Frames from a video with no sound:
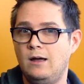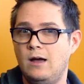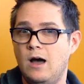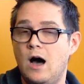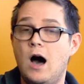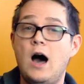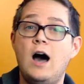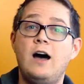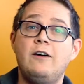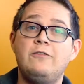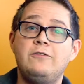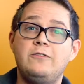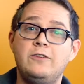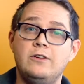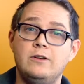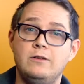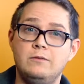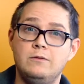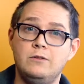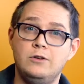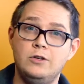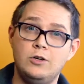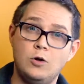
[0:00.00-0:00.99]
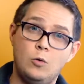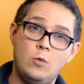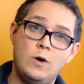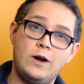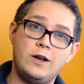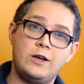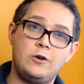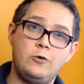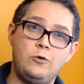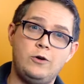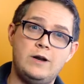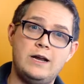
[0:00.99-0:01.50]
Often, you'll want
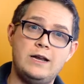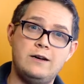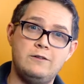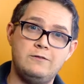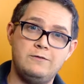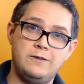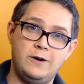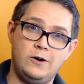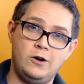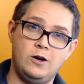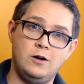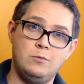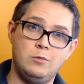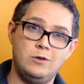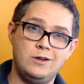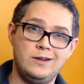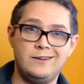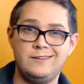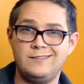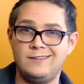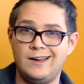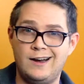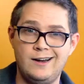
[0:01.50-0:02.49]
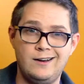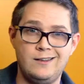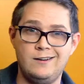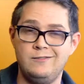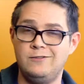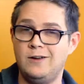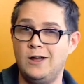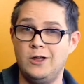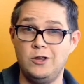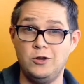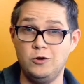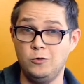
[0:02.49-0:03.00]
to create a variable and assign it a
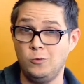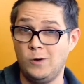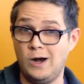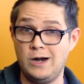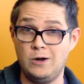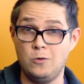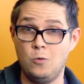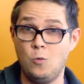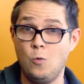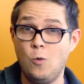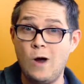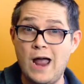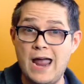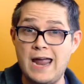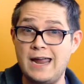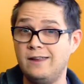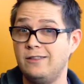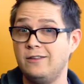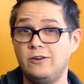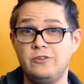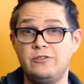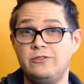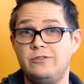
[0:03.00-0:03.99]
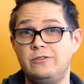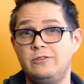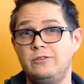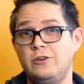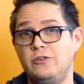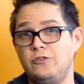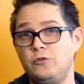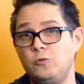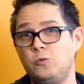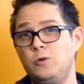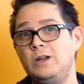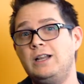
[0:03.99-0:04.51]
value right away. There's
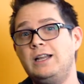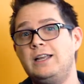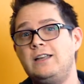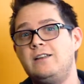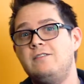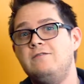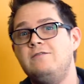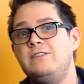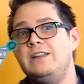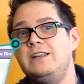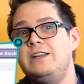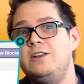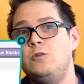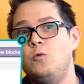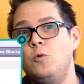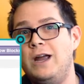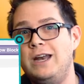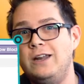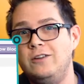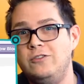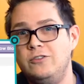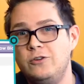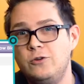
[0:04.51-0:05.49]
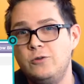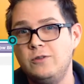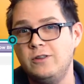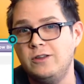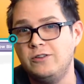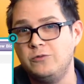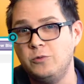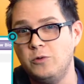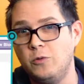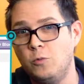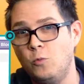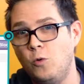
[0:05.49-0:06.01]
a really convenient way to do
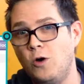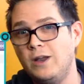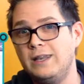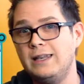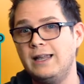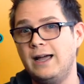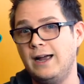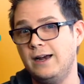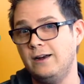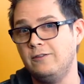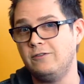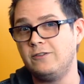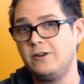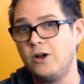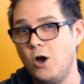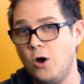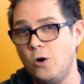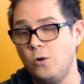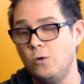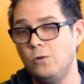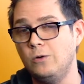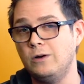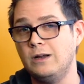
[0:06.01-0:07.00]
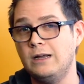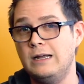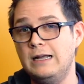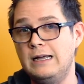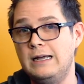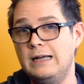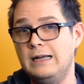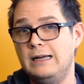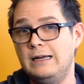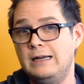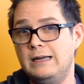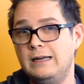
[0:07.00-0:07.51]
this with one line of code.
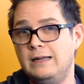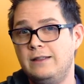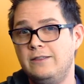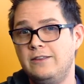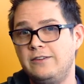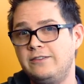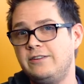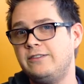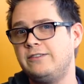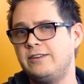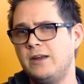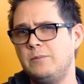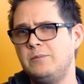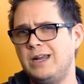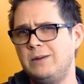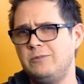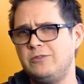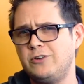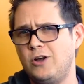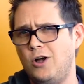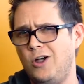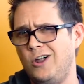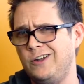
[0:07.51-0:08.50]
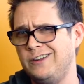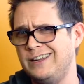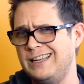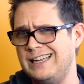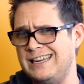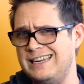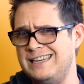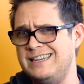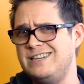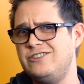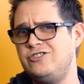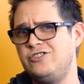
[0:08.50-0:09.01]
This is sometimes called
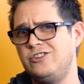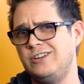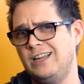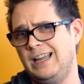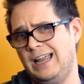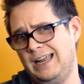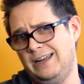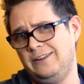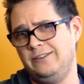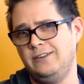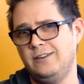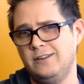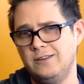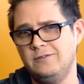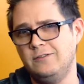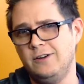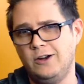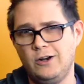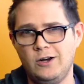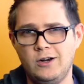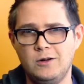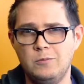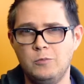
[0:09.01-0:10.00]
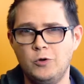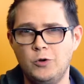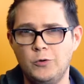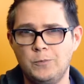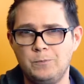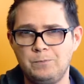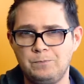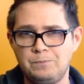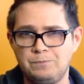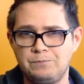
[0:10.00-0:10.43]
initializing the variable.